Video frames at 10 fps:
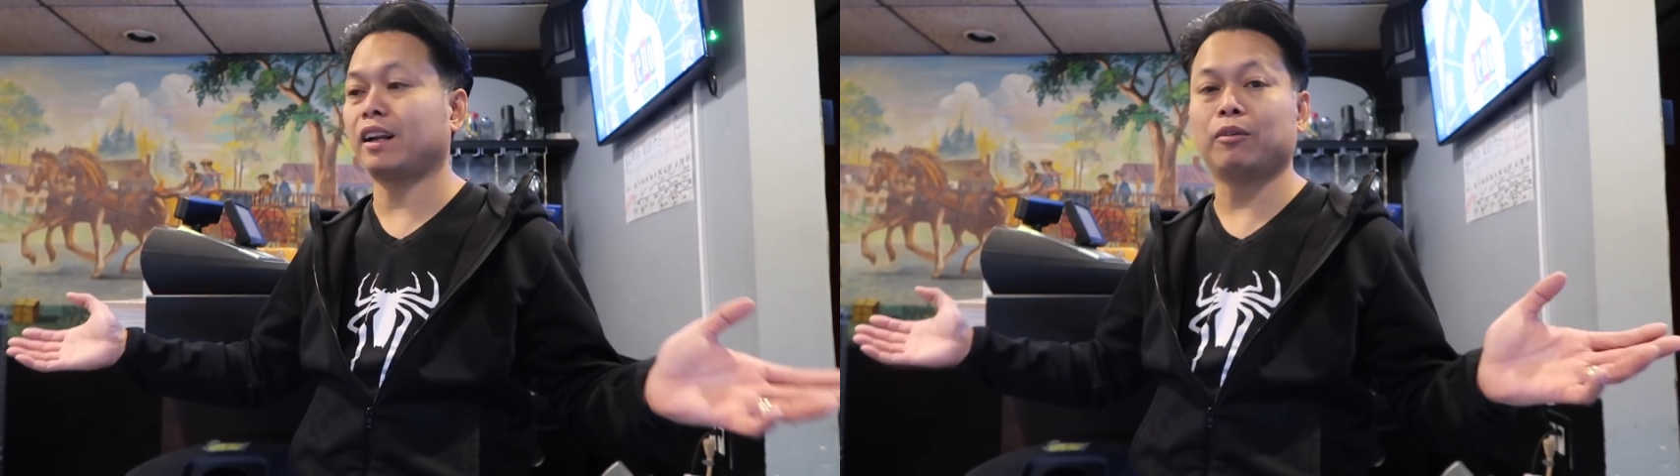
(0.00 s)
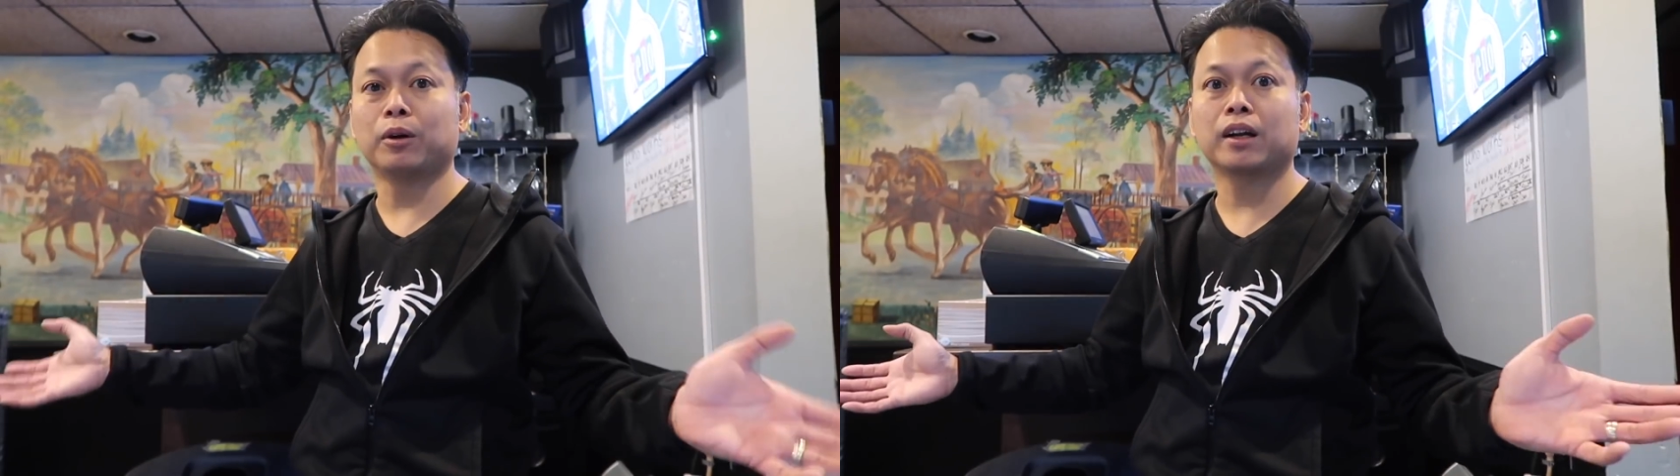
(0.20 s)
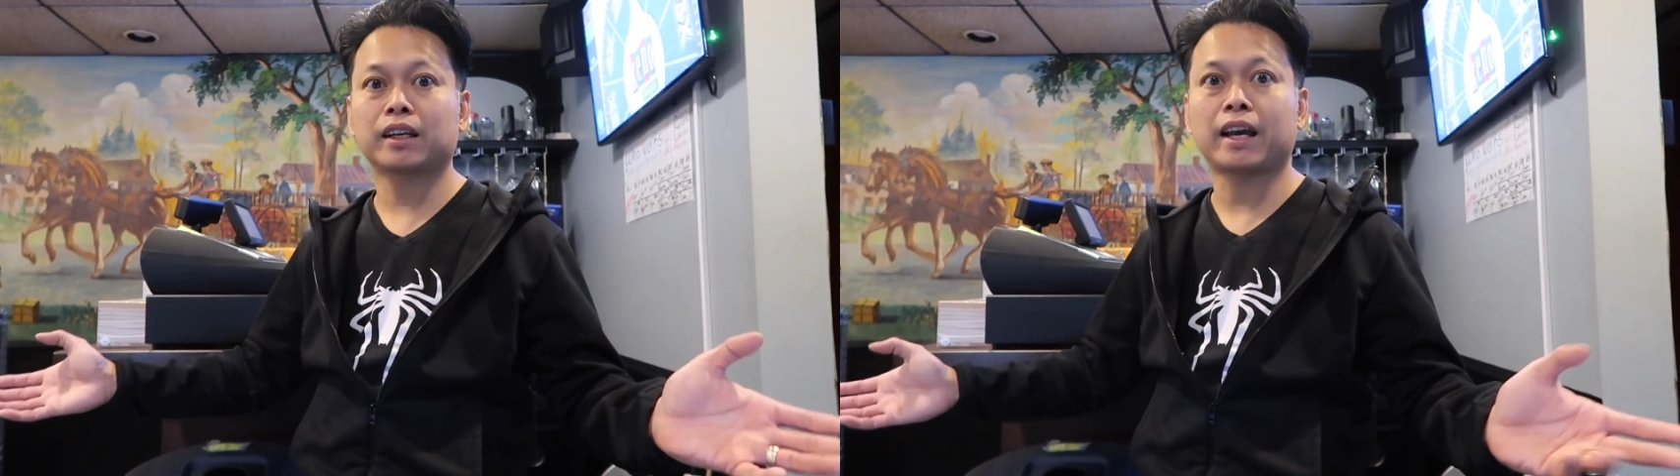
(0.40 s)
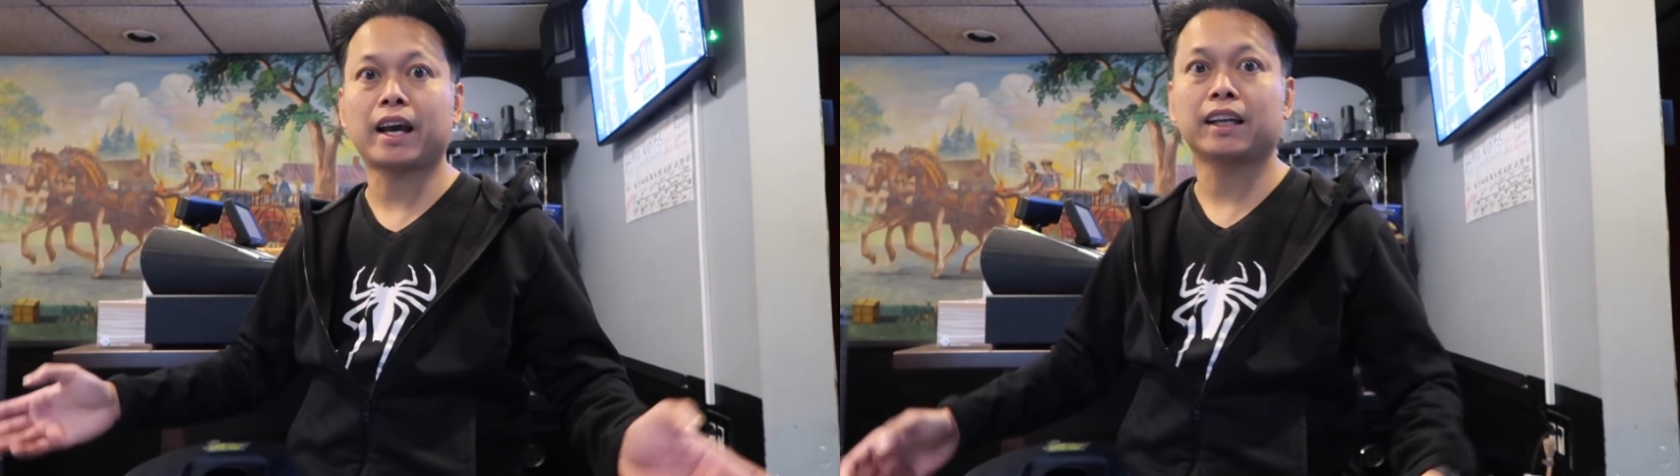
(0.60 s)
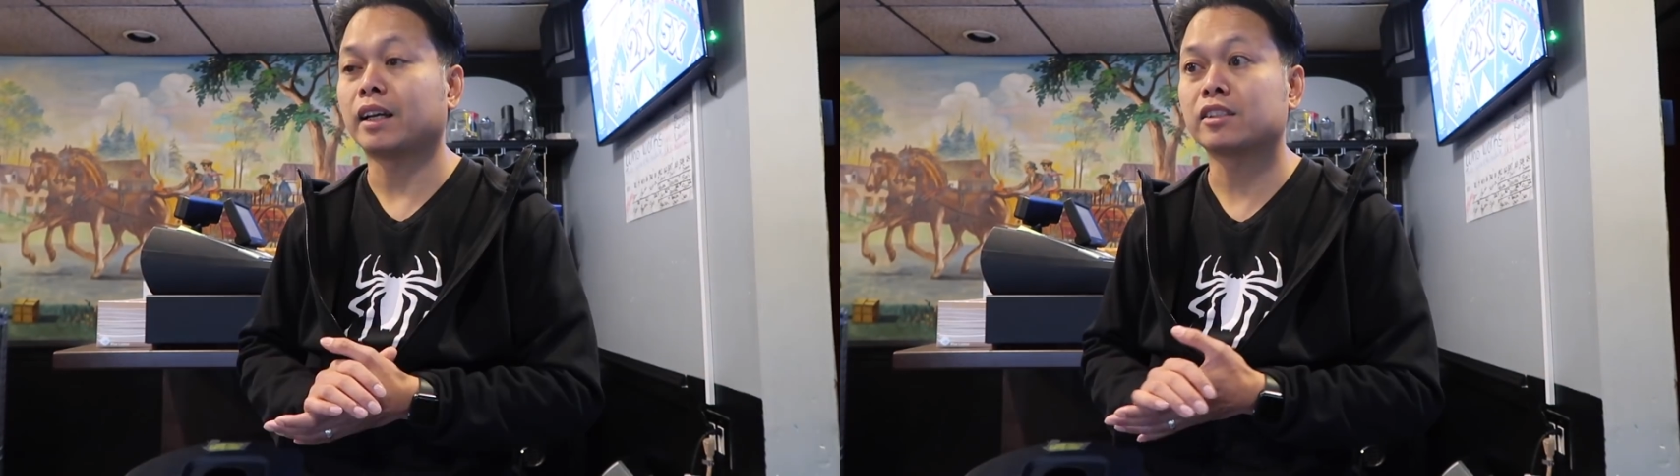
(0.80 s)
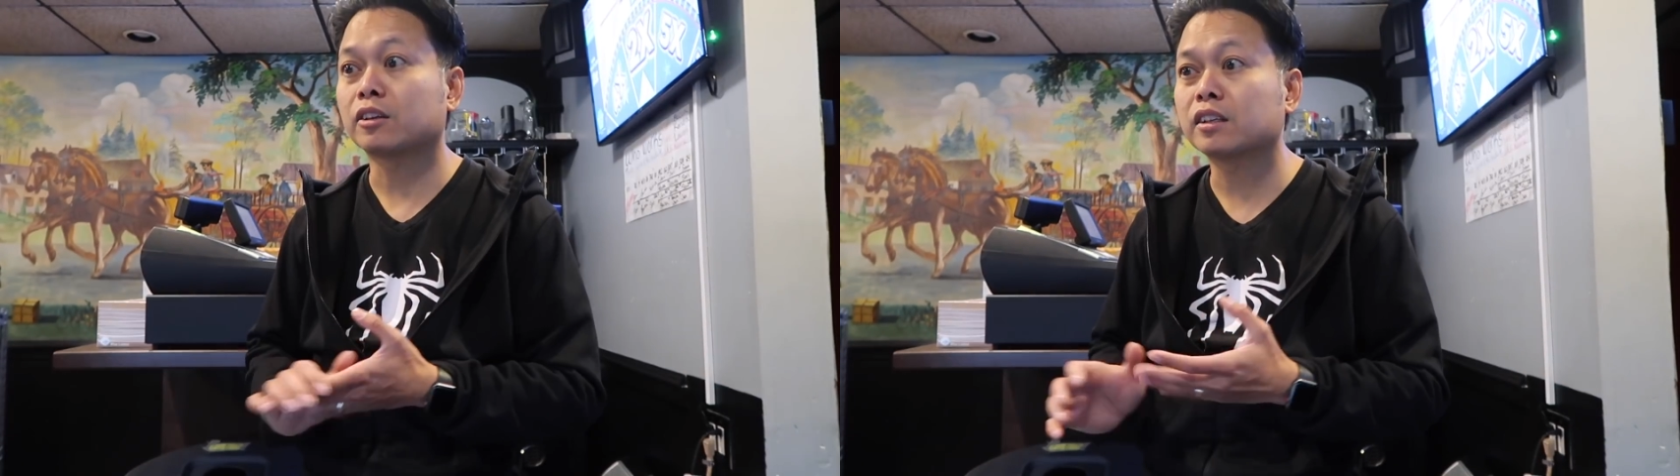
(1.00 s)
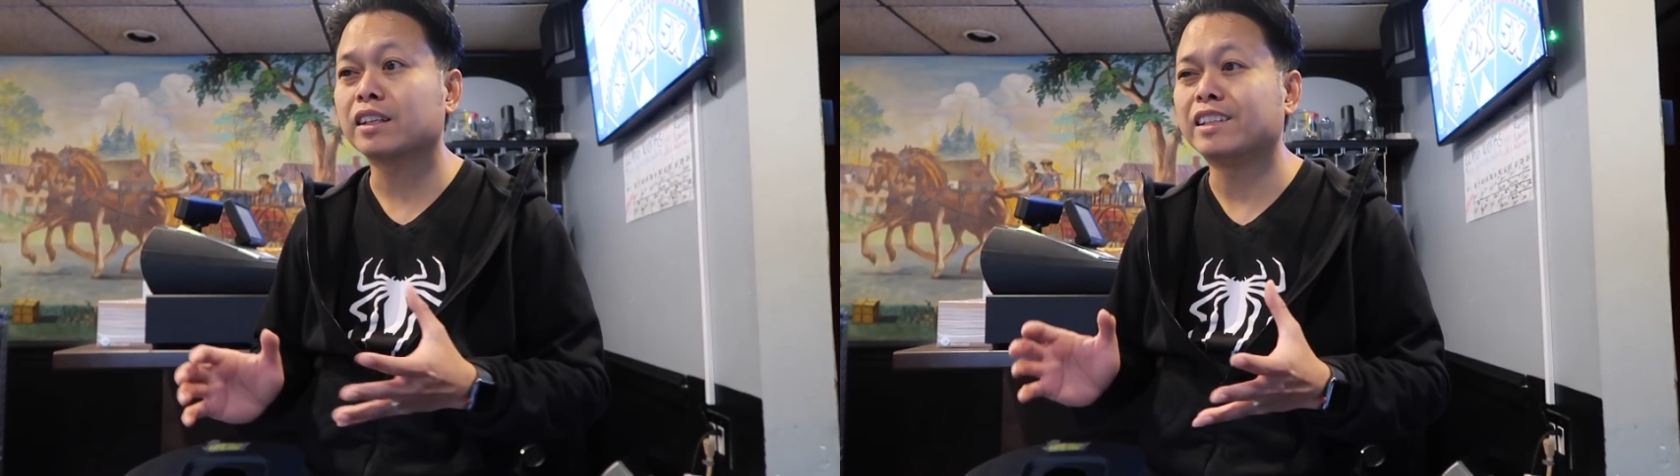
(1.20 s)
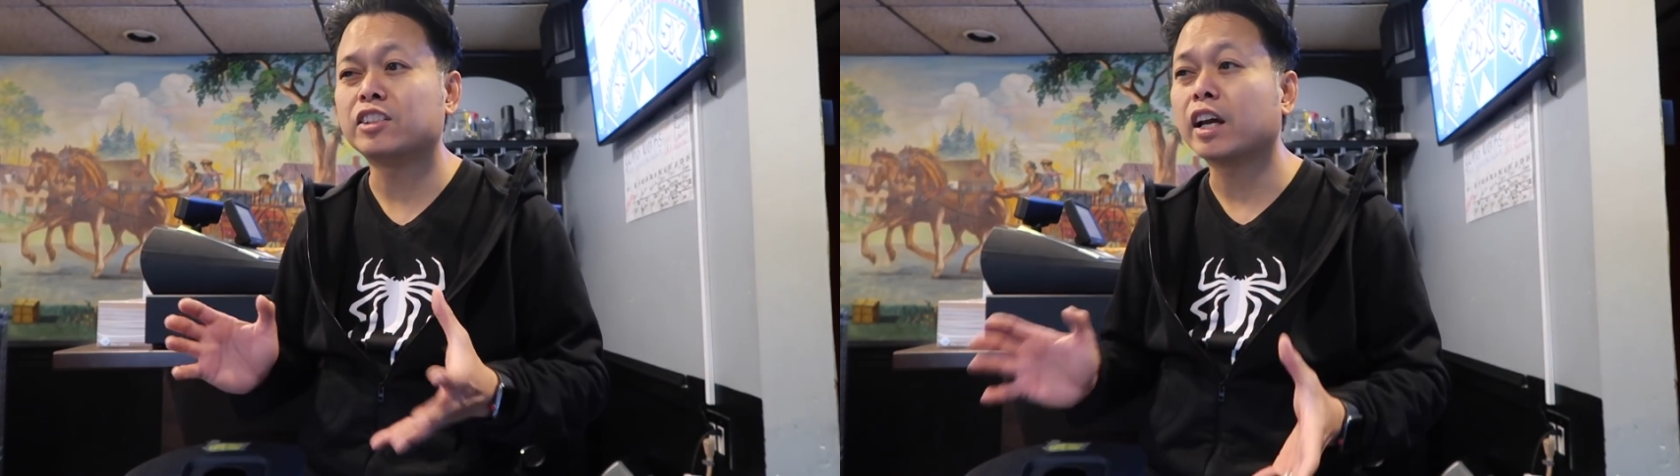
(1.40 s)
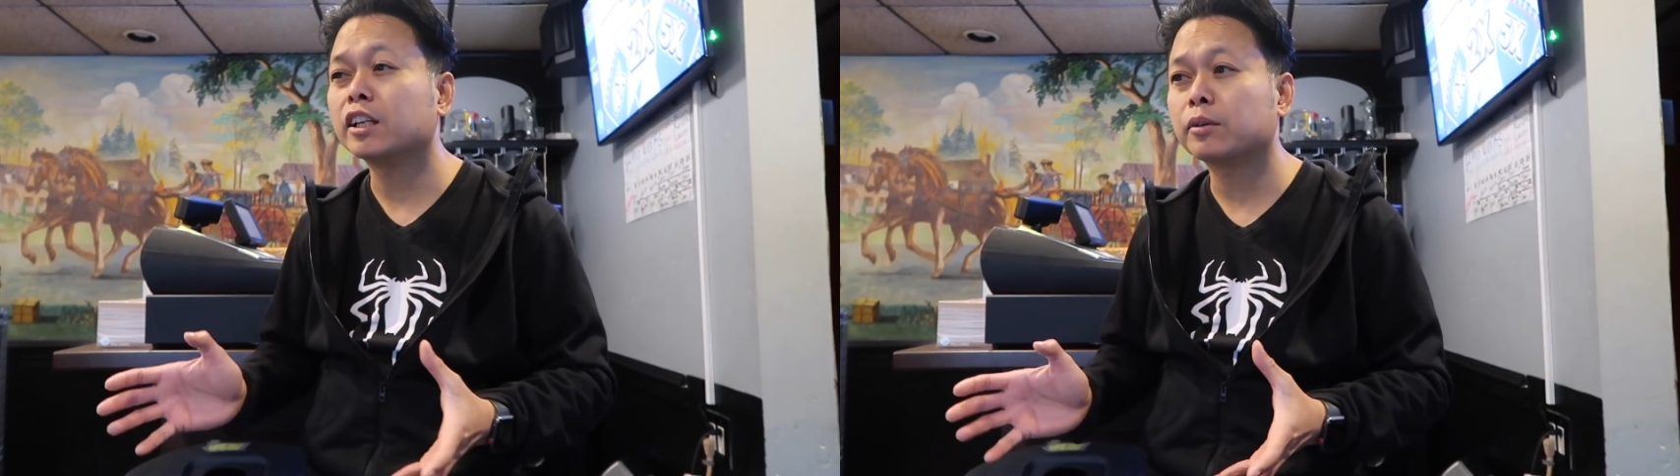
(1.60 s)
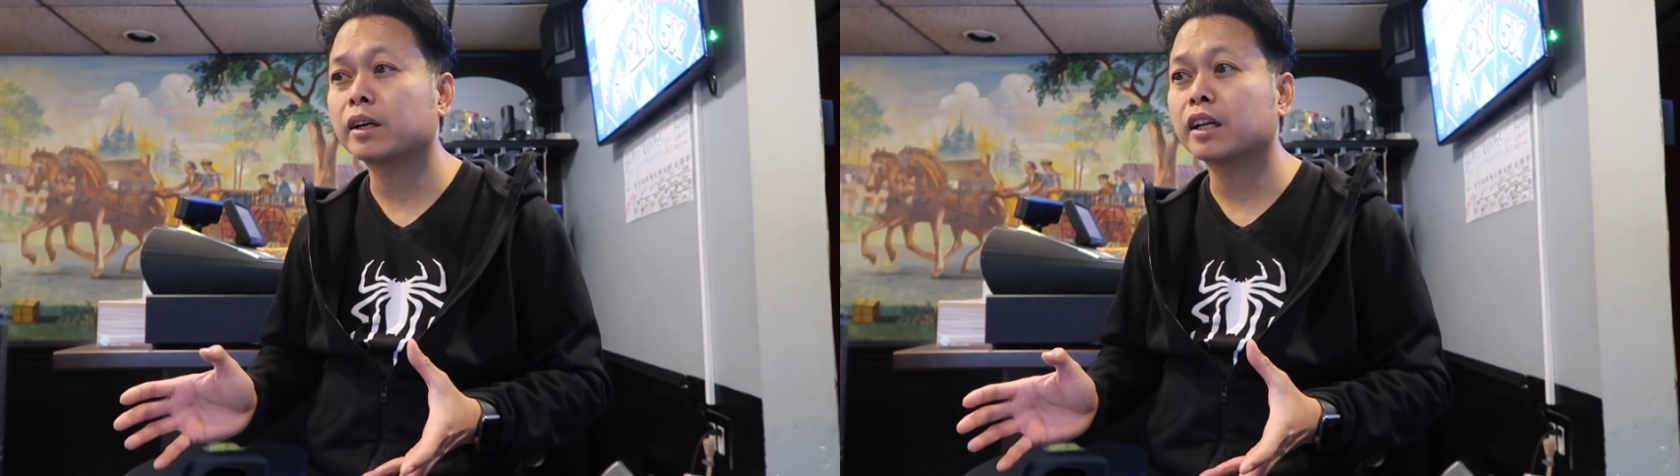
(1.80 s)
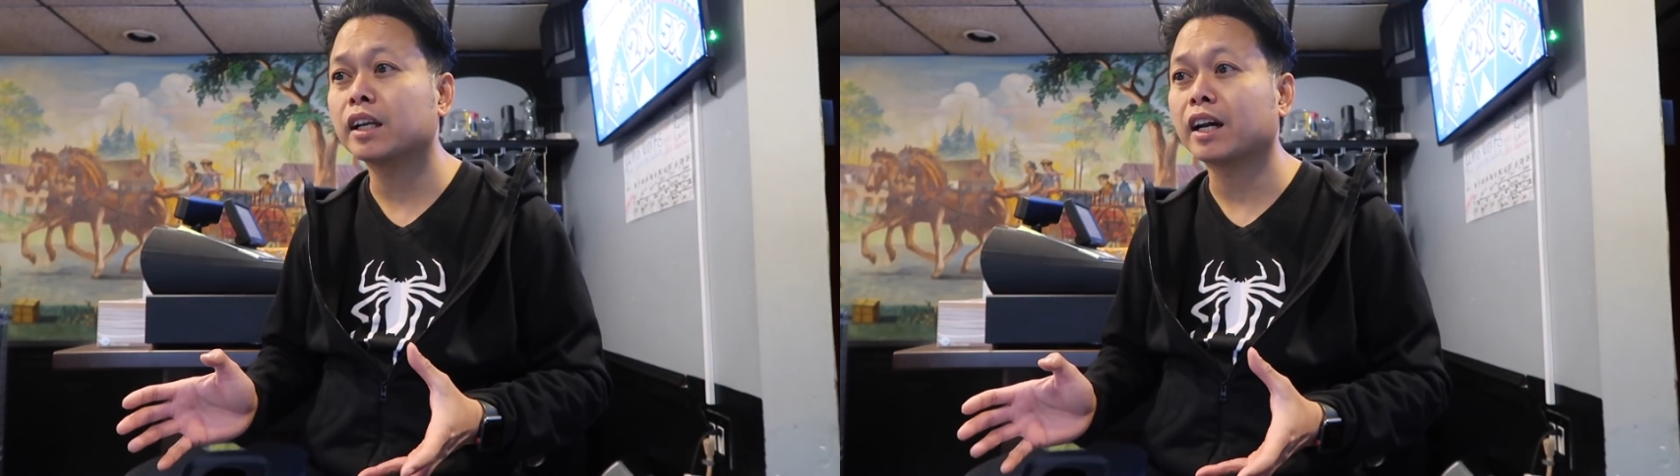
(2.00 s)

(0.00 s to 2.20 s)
that I work at. I started in January.